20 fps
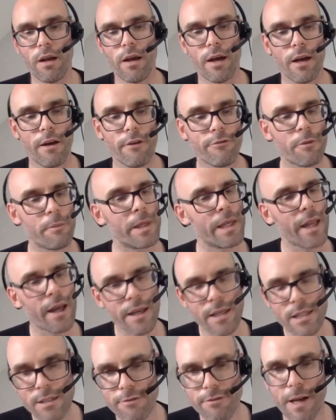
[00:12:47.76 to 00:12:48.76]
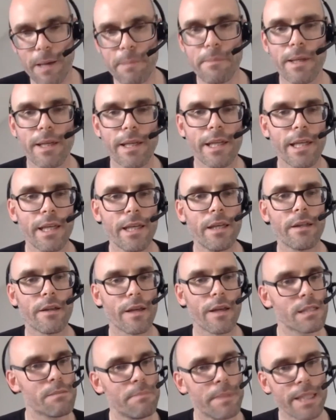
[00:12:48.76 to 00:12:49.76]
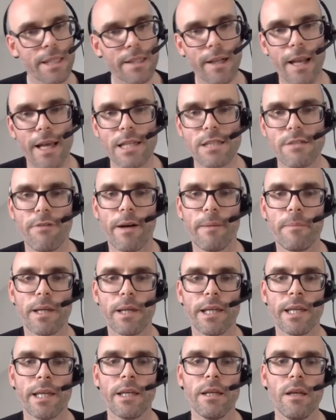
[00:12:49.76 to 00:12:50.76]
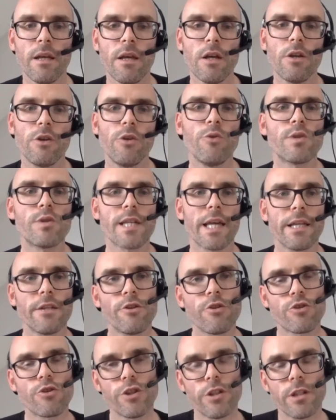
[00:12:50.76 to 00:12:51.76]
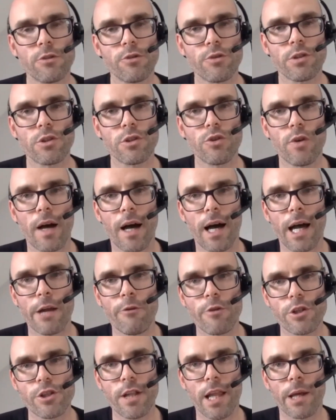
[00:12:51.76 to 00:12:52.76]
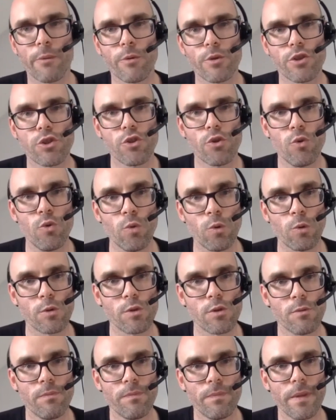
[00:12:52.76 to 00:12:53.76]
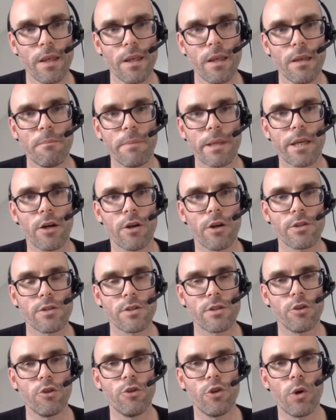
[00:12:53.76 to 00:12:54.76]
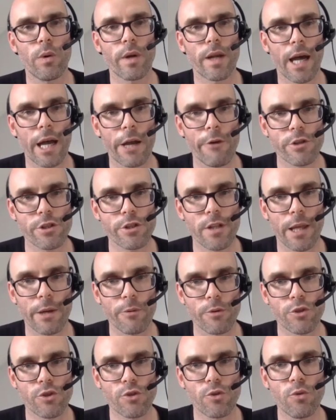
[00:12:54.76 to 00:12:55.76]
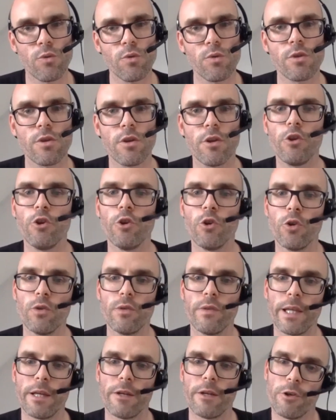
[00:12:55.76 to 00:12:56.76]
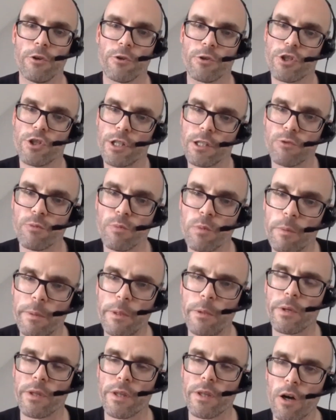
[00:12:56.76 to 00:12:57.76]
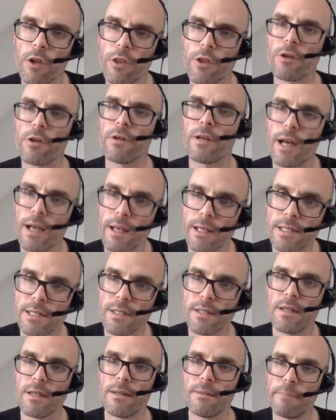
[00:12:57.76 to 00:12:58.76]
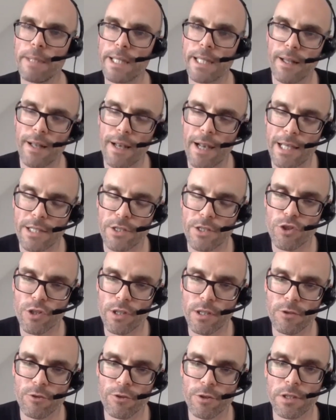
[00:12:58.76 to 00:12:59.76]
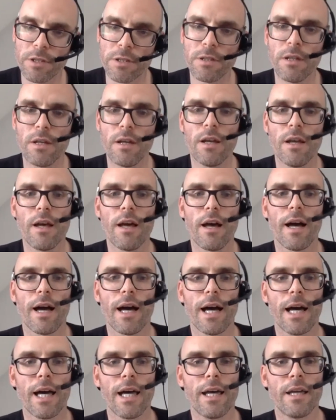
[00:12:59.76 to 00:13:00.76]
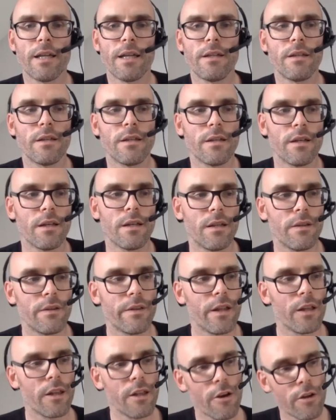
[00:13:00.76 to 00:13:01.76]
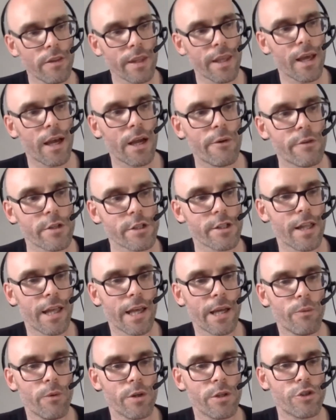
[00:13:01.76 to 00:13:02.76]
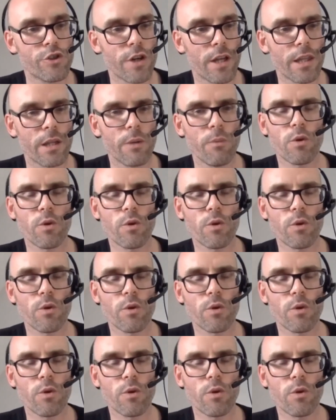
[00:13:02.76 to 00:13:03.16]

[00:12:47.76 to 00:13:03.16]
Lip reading: from a nice family, a nice middle class family, you send your children to Irish language schools, because you know at Irish language schools, your children will be with other nice middle class children, and they'll learn the Irish language, and they won't